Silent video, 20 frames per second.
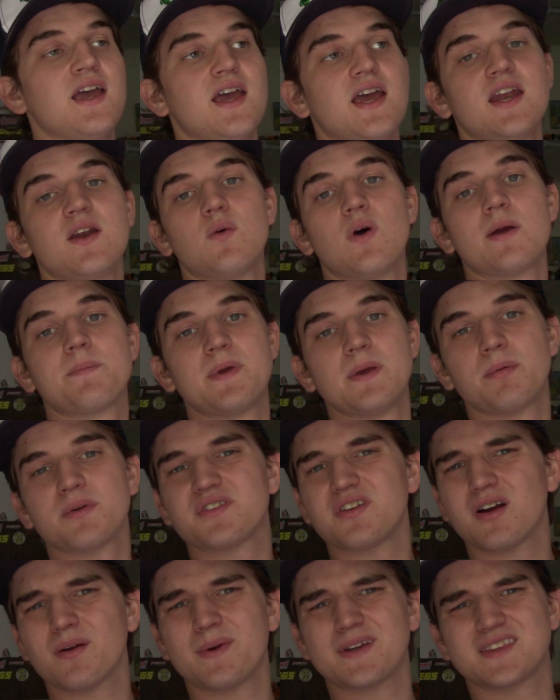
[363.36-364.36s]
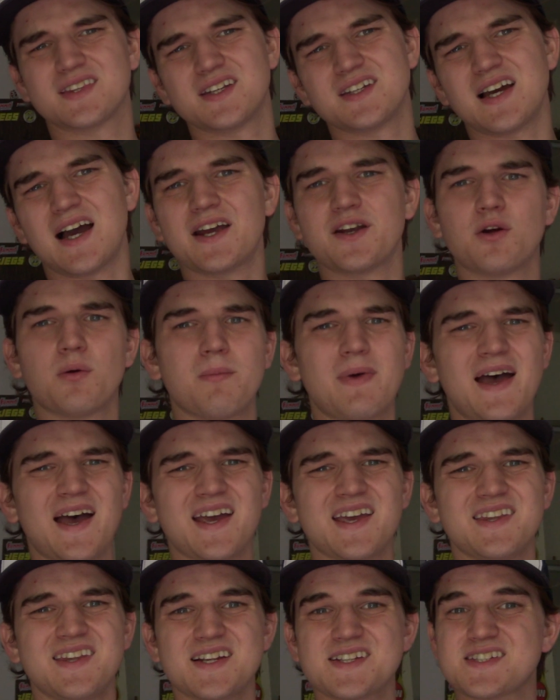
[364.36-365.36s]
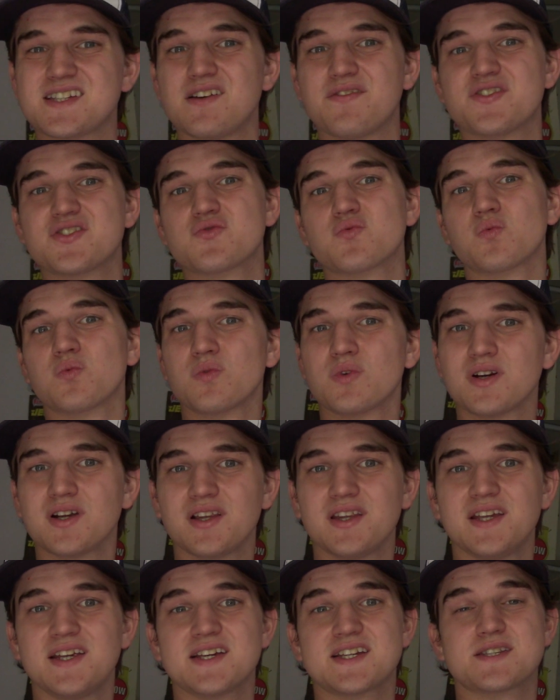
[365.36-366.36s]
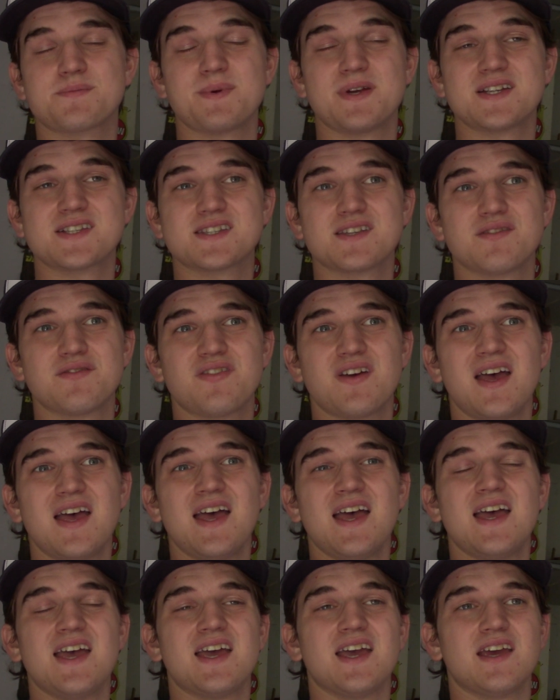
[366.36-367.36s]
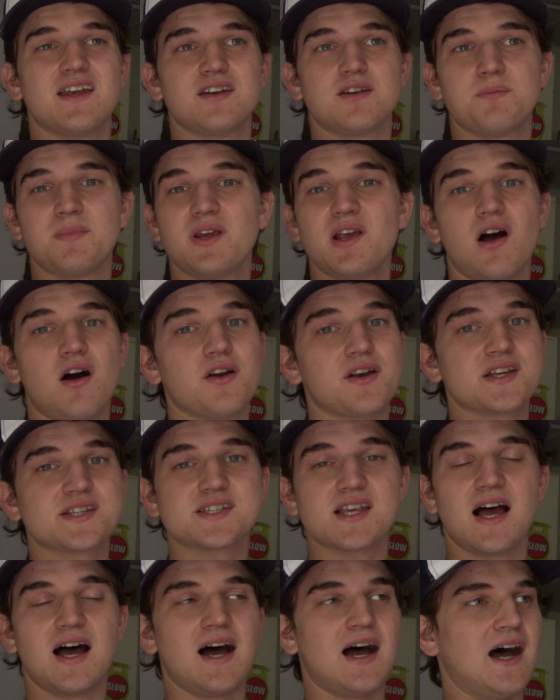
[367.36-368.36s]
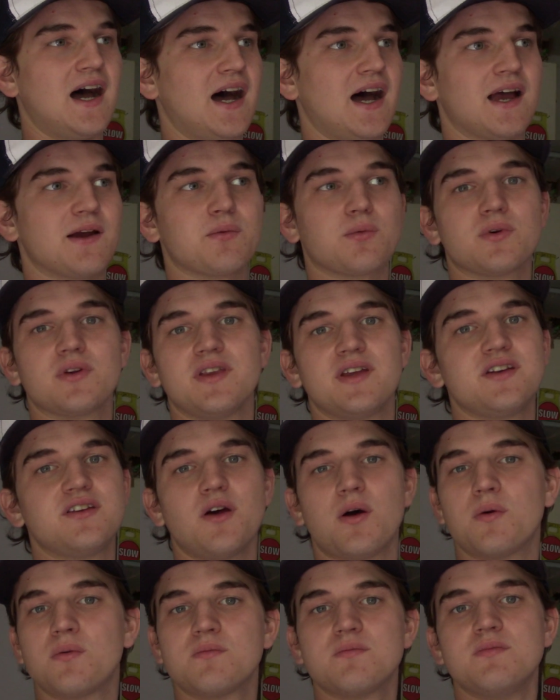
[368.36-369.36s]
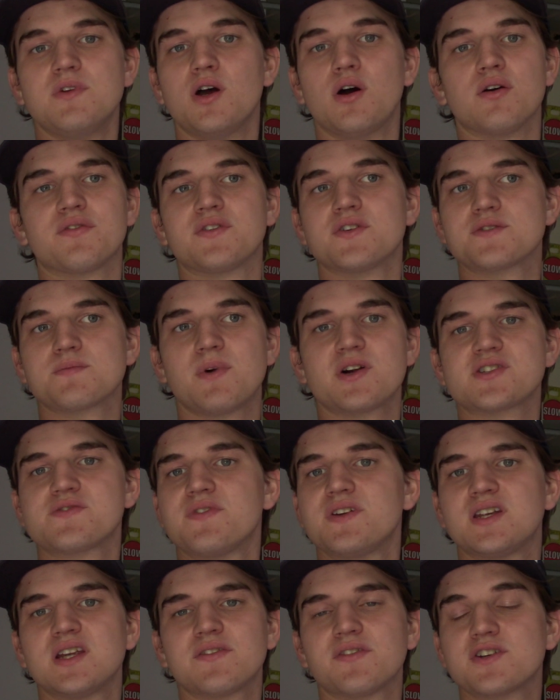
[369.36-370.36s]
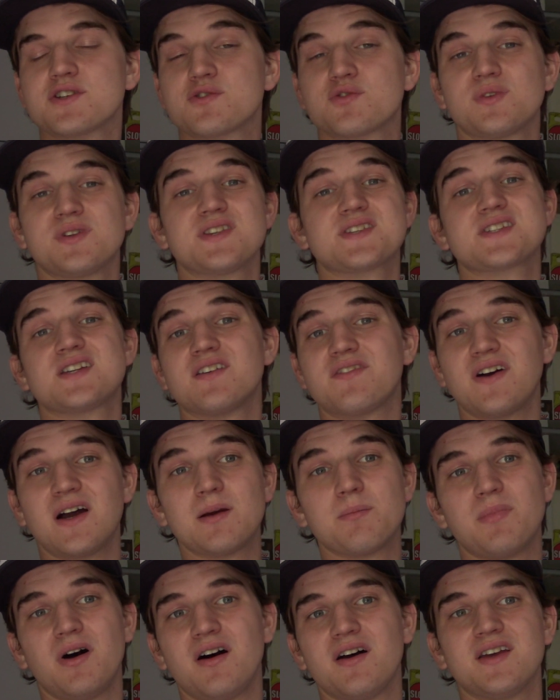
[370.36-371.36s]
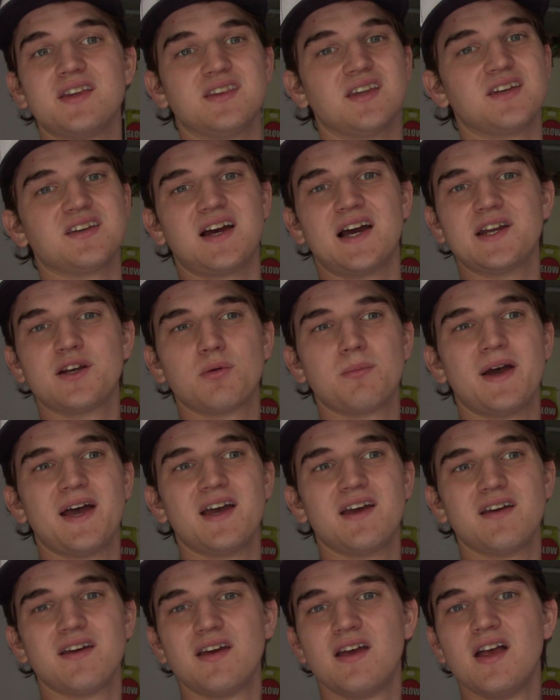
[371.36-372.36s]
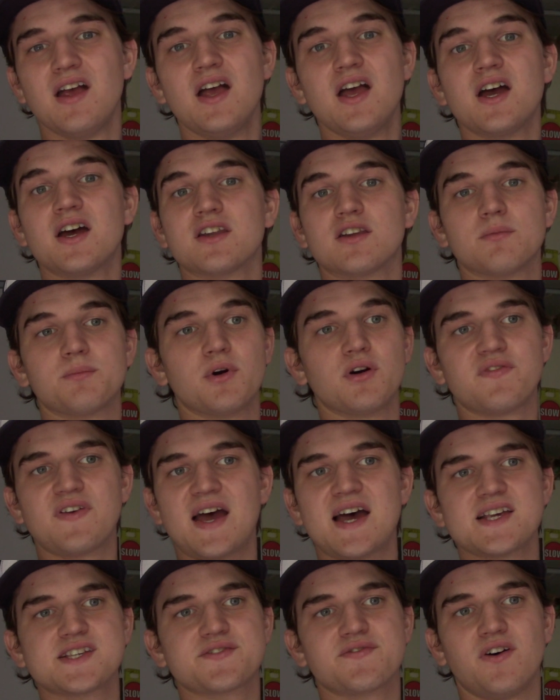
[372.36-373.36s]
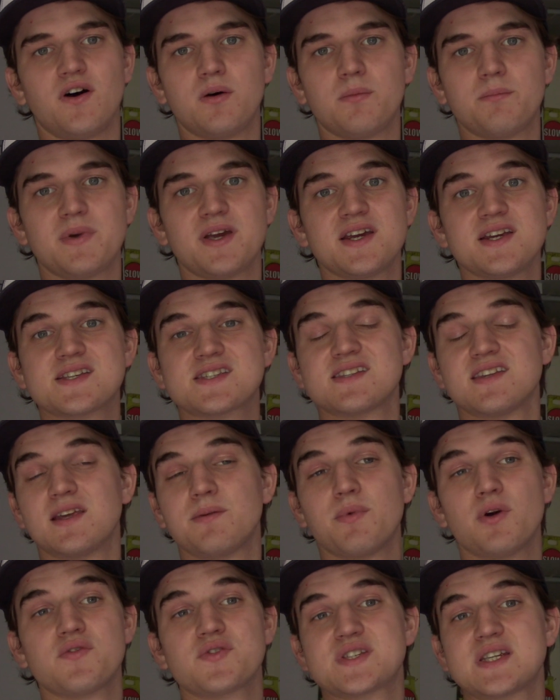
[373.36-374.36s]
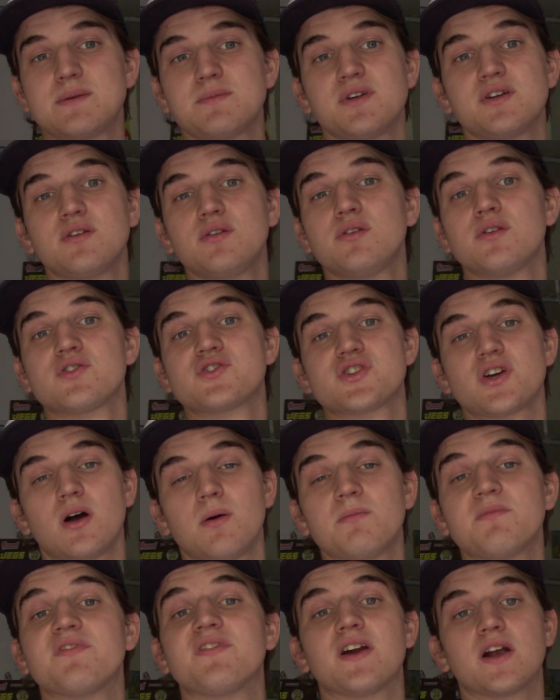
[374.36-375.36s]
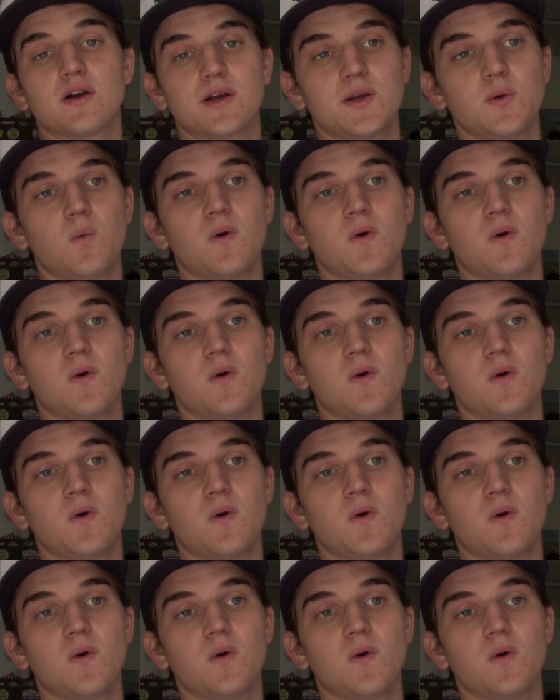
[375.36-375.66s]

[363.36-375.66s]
Anyway, people talk about the dyno mat, and that stuff is really expensive, and to be honest, I really don't know if there's much of a difference between the stuff I bought and the dyno mat. They're both asphalt based and they both seem to do their job very